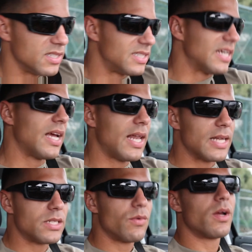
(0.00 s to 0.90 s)
The second
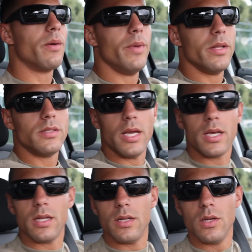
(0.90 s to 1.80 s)
class I recommend
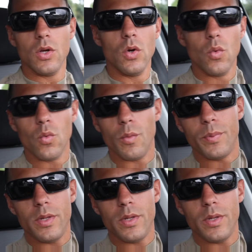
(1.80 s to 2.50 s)
taking would